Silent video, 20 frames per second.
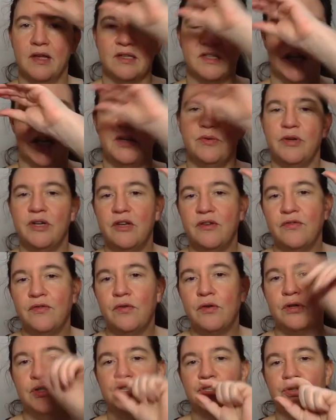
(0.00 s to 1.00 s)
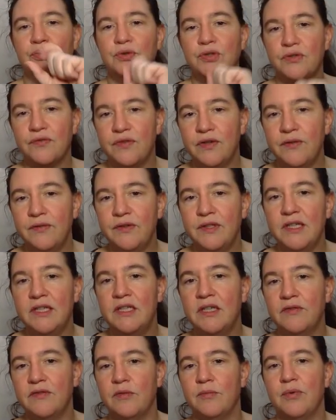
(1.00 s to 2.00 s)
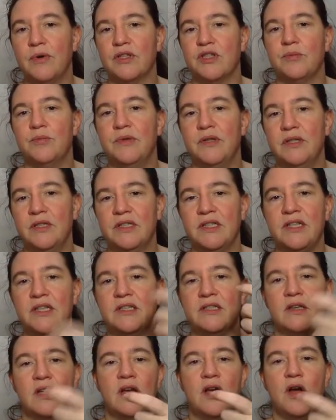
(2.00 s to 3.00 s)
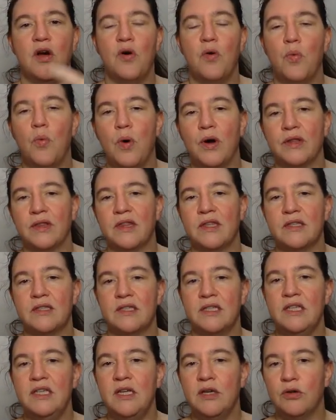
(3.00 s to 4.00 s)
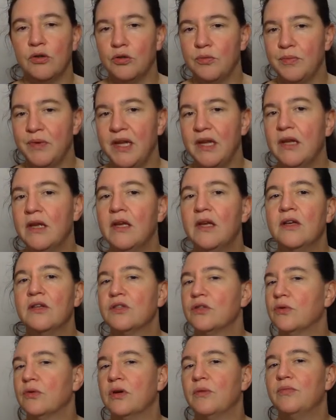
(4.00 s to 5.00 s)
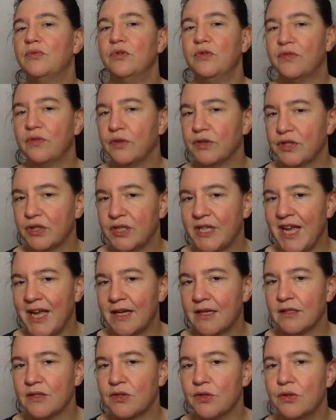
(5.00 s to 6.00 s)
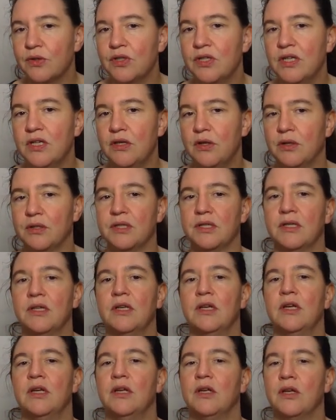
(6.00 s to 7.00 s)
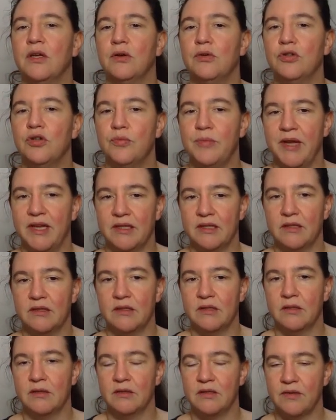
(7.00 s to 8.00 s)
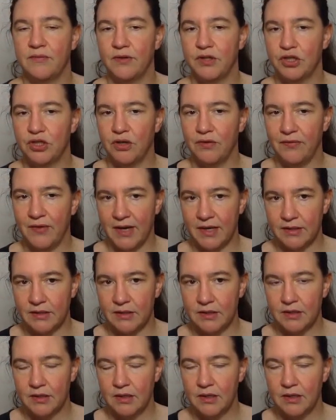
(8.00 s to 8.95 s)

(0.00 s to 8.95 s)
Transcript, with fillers: 1024 choose 50 different possibilities what this E could be, so a brute force attack is certainly not going to make this sufficiently fast.